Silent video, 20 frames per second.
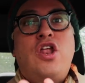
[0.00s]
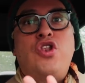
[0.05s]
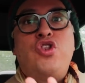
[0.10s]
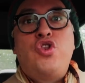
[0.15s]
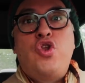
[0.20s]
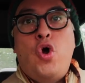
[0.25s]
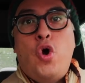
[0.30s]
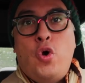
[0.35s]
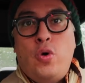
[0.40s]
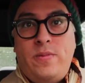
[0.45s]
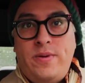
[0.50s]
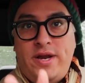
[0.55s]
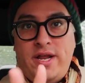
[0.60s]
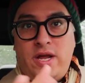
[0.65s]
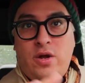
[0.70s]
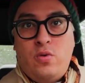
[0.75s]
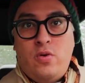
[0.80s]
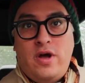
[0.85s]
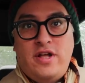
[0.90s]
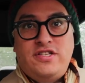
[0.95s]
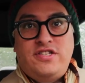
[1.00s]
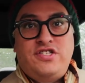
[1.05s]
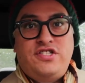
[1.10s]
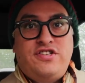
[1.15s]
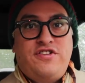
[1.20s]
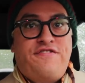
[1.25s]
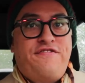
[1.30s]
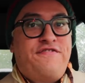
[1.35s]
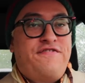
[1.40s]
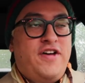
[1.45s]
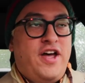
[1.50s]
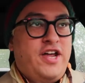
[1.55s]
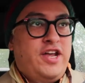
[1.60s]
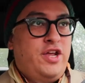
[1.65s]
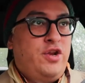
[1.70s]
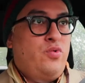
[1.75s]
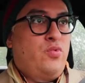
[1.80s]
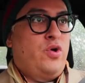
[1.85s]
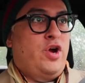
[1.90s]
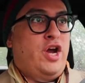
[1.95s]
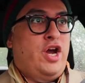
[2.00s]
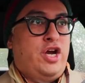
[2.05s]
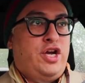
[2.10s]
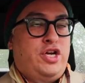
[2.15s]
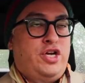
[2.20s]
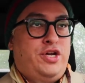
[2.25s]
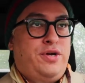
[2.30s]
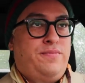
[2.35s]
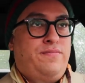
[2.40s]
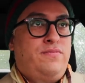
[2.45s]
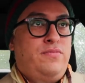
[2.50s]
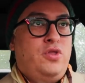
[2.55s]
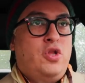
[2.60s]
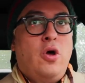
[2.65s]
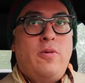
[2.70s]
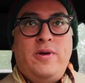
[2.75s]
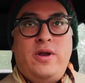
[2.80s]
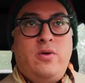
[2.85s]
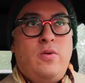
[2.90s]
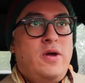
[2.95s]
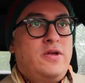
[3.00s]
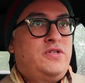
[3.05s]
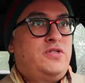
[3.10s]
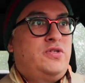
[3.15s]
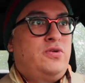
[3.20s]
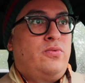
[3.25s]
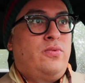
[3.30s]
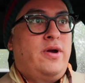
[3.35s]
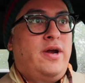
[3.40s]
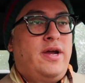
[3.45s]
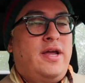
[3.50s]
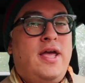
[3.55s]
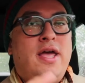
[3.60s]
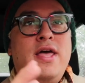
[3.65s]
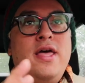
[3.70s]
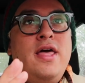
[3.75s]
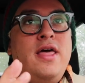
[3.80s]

nobody wants to fucking work. Nobody wants to work.